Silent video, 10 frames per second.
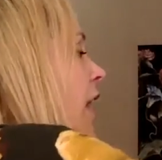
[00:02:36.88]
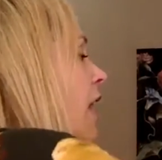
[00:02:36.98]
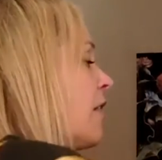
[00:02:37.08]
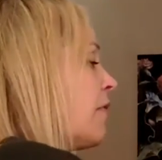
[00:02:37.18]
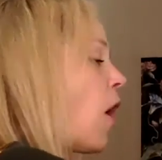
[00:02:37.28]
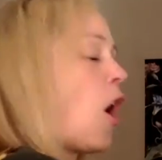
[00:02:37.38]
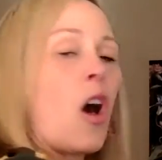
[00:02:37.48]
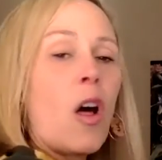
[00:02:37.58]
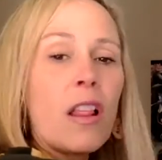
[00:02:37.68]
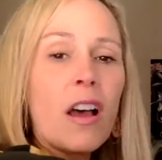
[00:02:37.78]
of
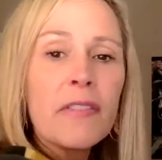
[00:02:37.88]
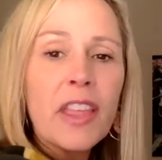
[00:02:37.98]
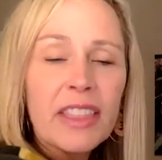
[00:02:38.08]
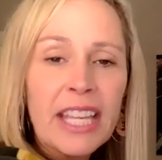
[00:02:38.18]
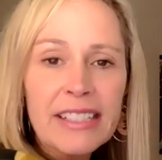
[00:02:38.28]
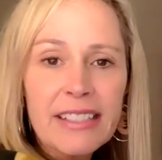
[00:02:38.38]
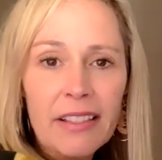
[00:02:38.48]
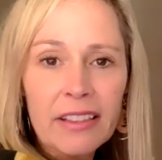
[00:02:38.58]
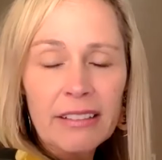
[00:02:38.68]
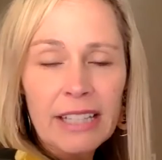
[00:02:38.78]
all of the things
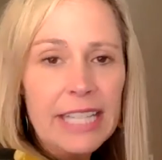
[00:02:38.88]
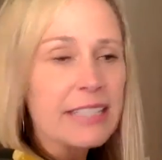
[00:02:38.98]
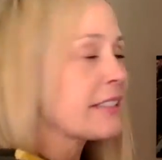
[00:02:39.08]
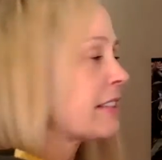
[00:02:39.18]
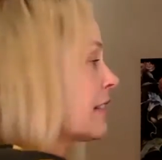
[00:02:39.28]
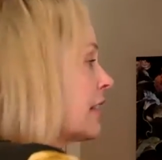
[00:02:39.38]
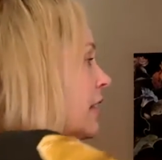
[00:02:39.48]
on the list,